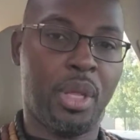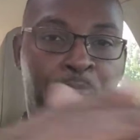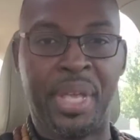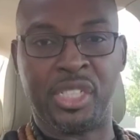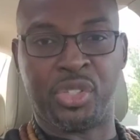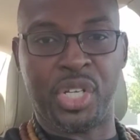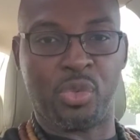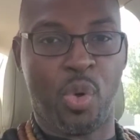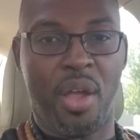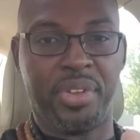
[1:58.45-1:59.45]

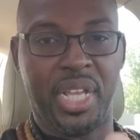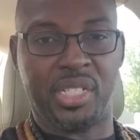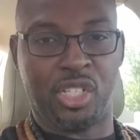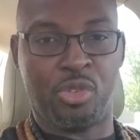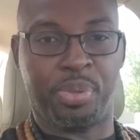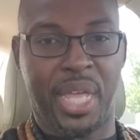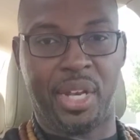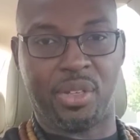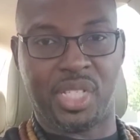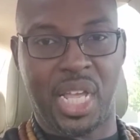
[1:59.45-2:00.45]
Pinterest, wherever it is that you plan
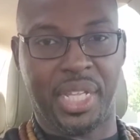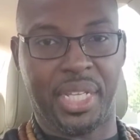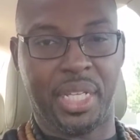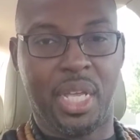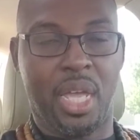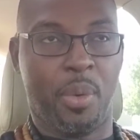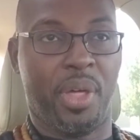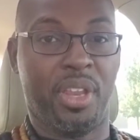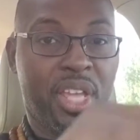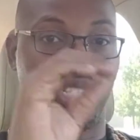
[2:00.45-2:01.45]
on selling,
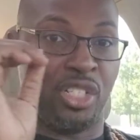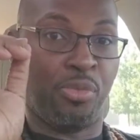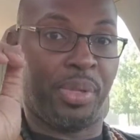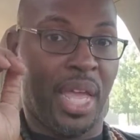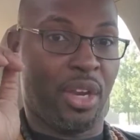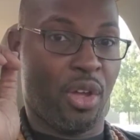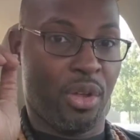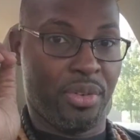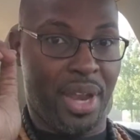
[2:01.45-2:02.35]
whether it is that you plan on